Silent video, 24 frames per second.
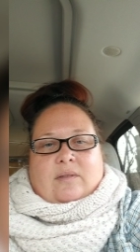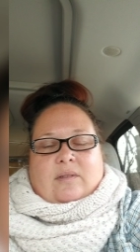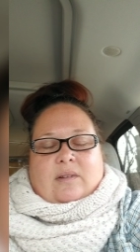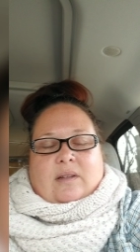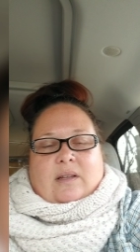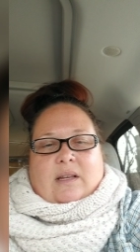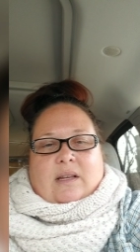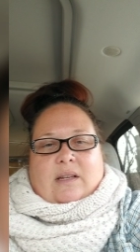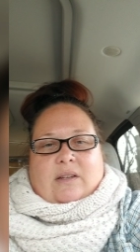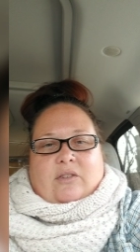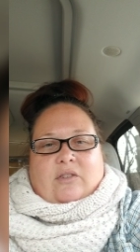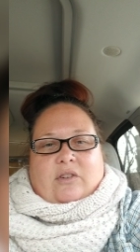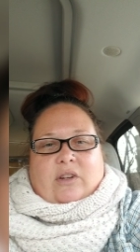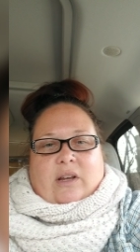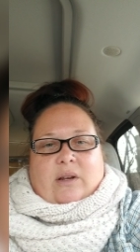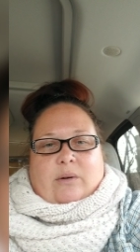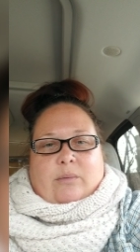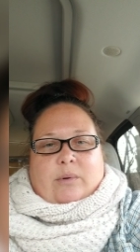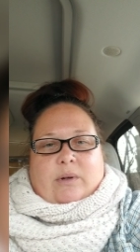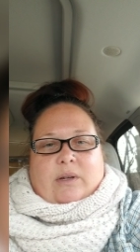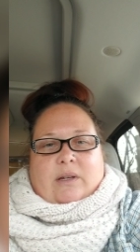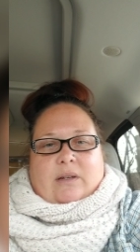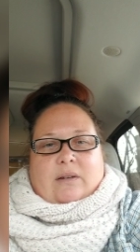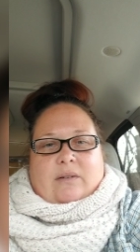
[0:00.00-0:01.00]
in
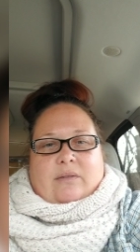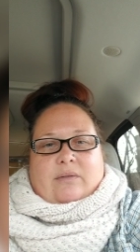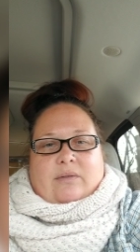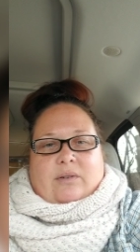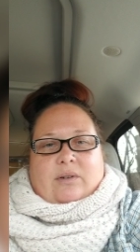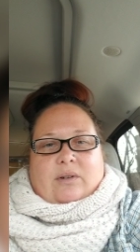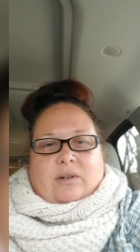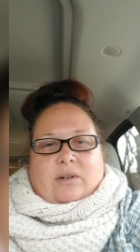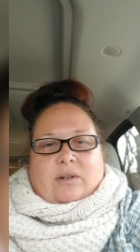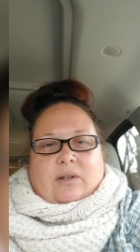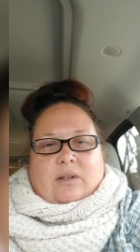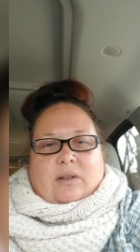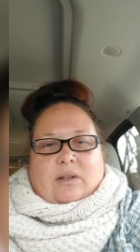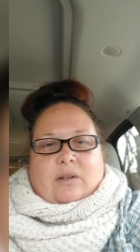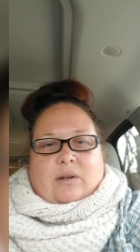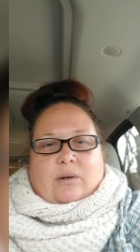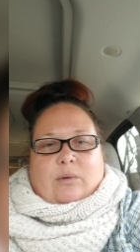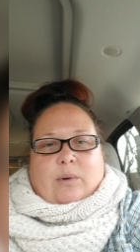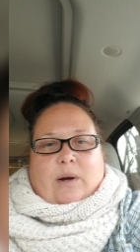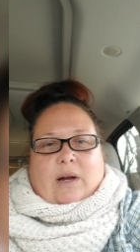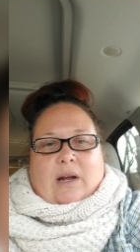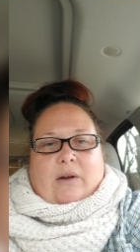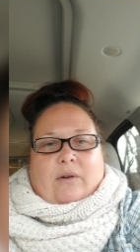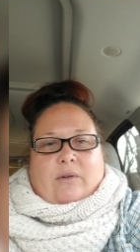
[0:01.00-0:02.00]
Chadwick for a little
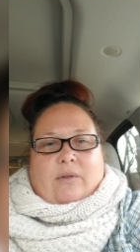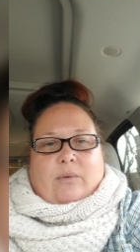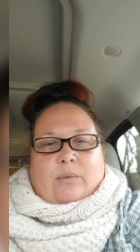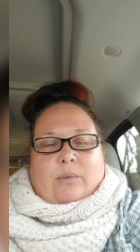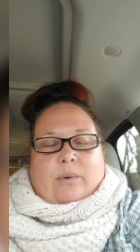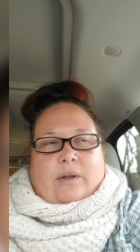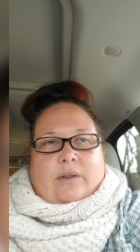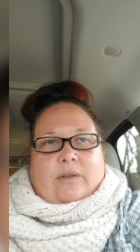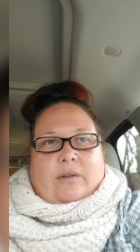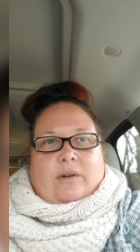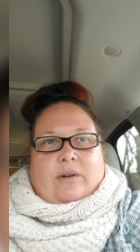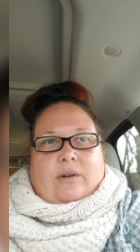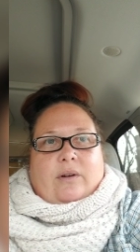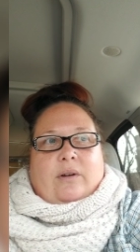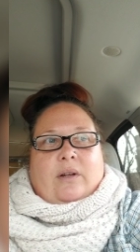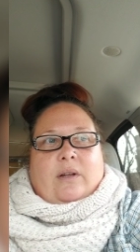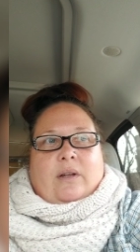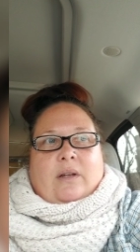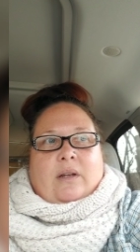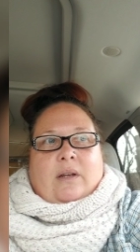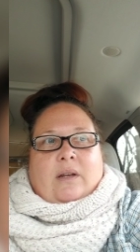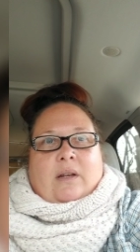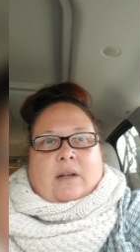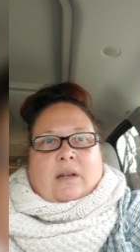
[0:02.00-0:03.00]
while. The weather,
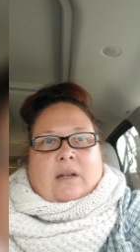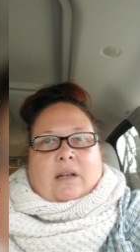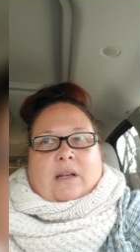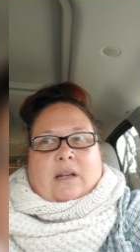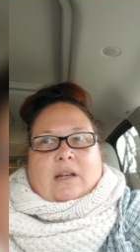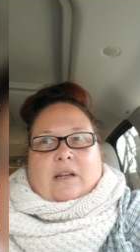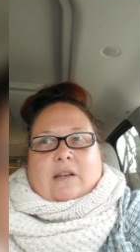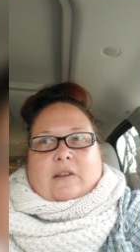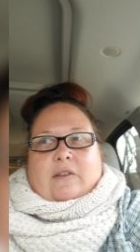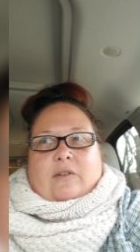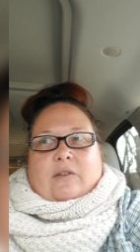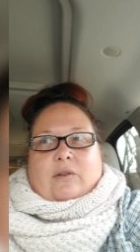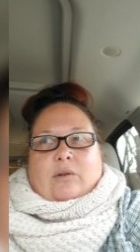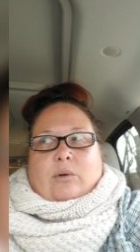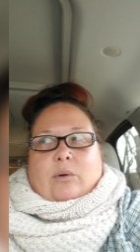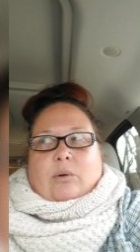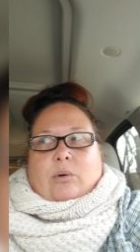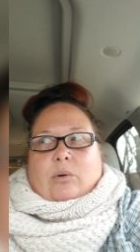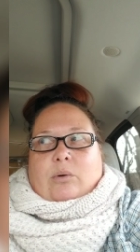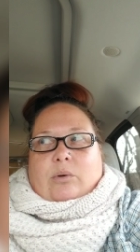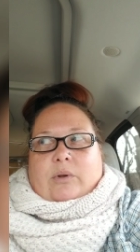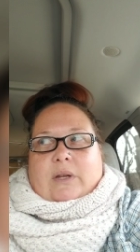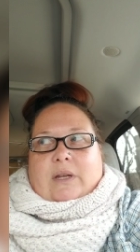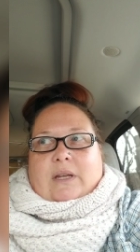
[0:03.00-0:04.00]
it's still
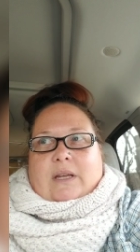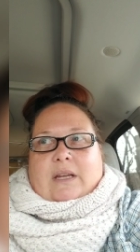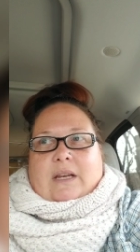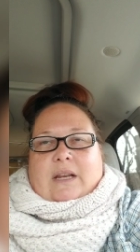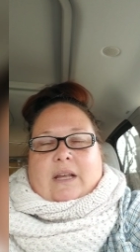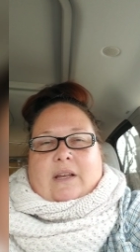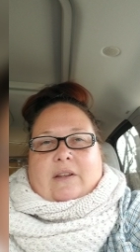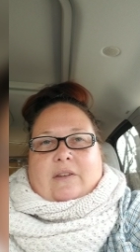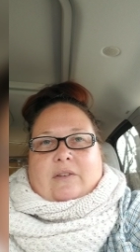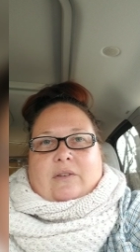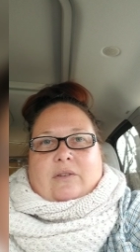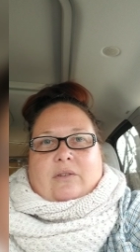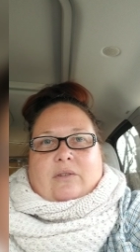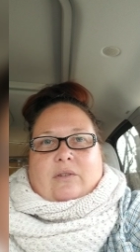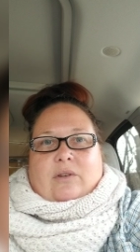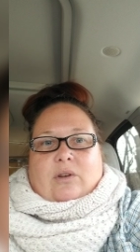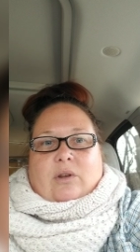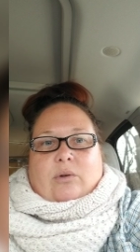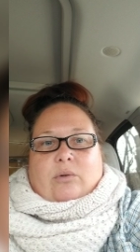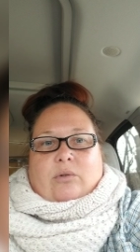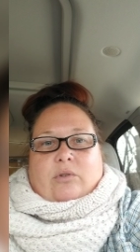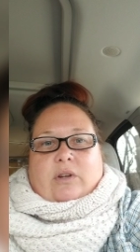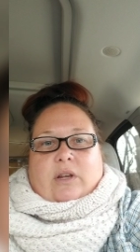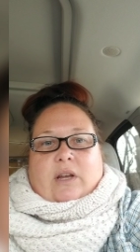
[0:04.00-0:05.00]
holding. It hasn't
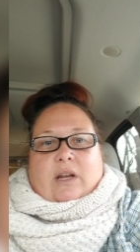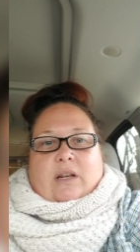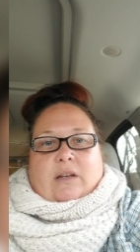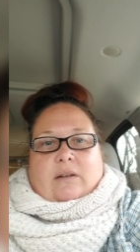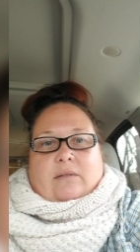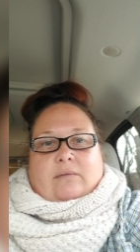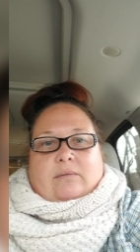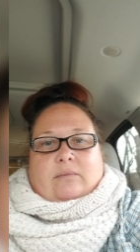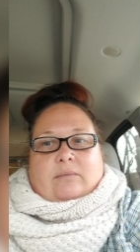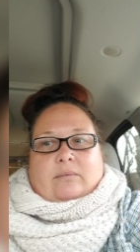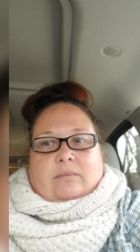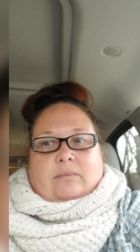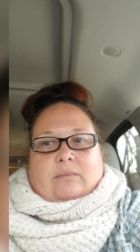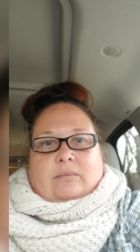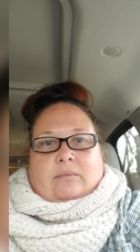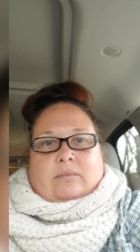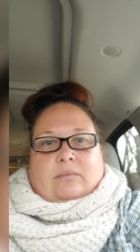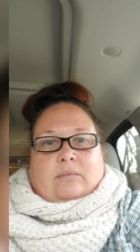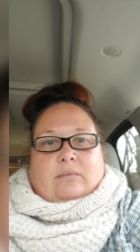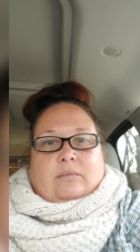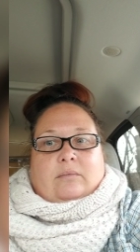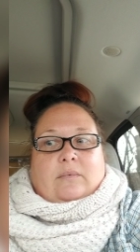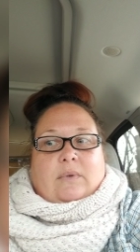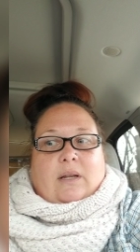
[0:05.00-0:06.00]
snowed yet,
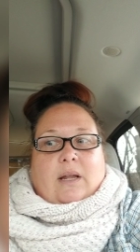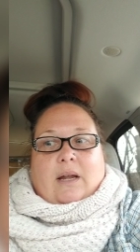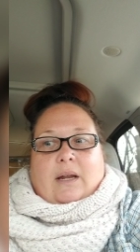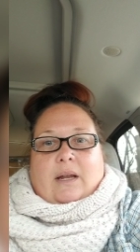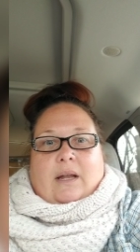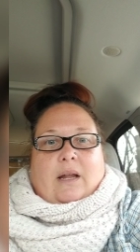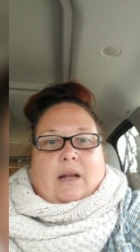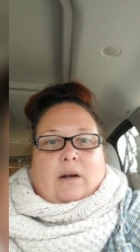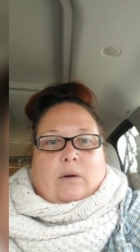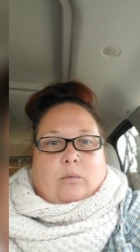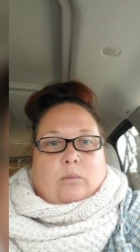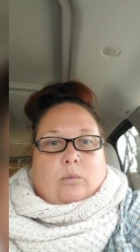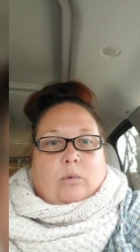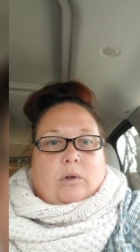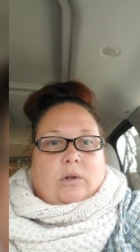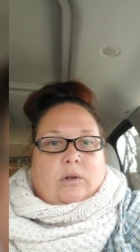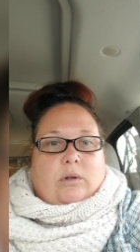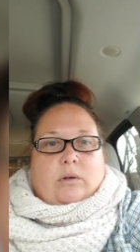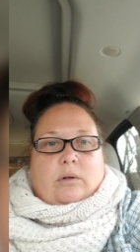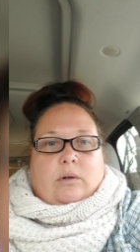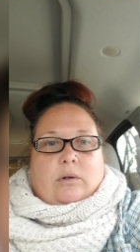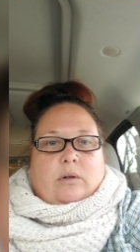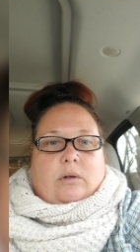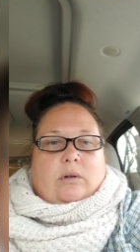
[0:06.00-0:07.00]
knock on
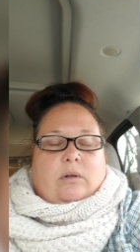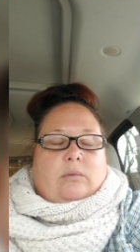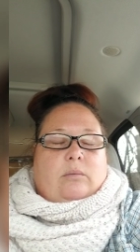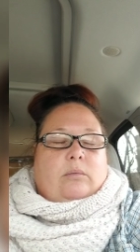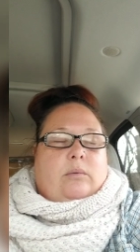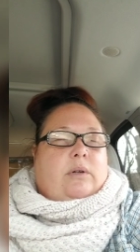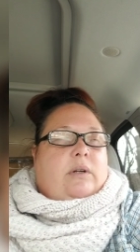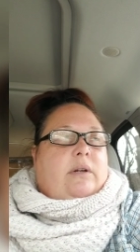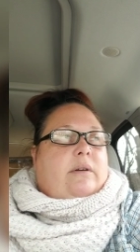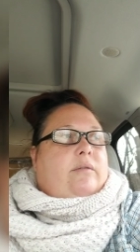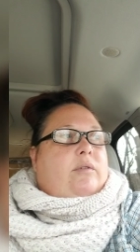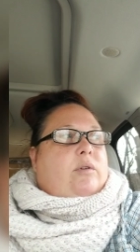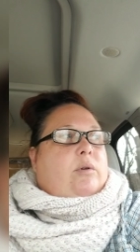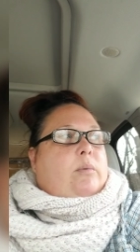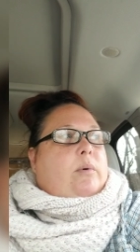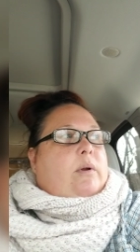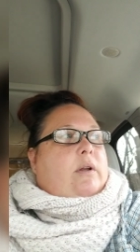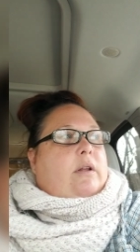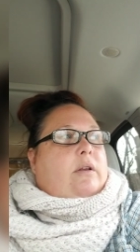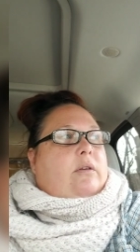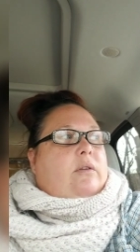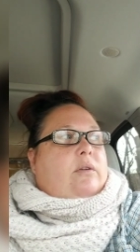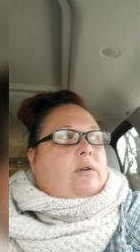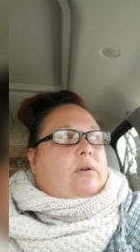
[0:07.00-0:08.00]
wood or whatever whatever you want to
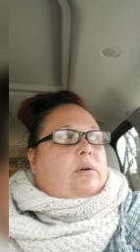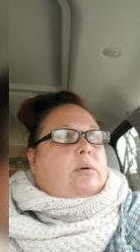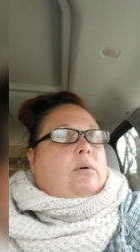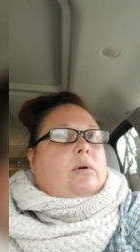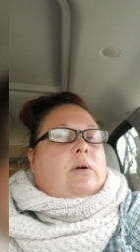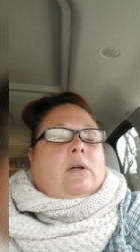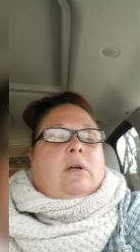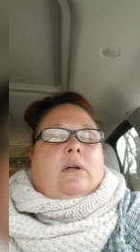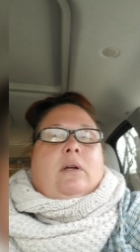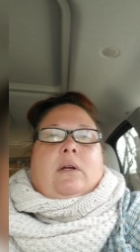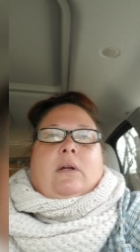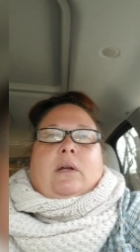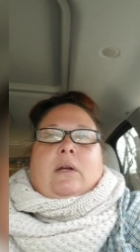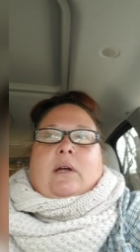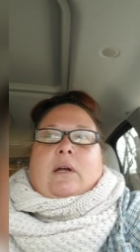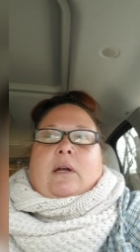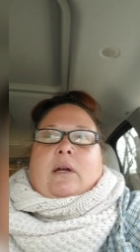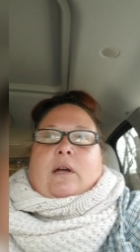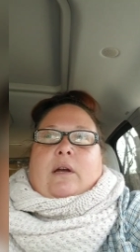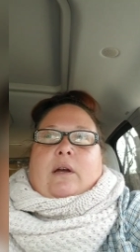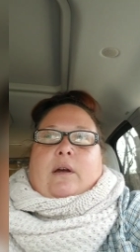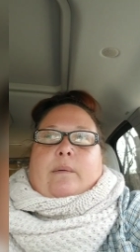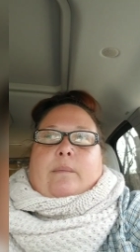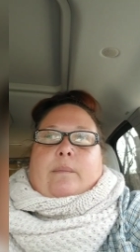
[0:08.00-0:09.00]
do.
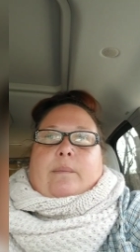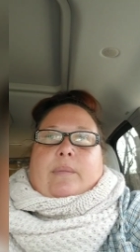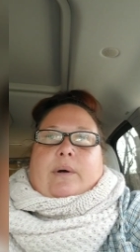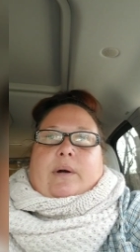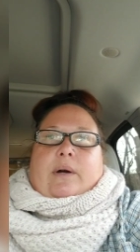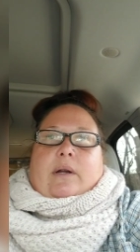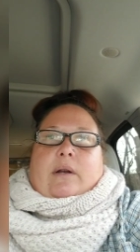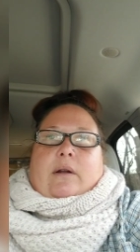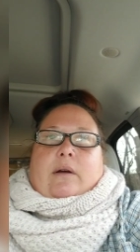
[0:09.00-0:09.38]
But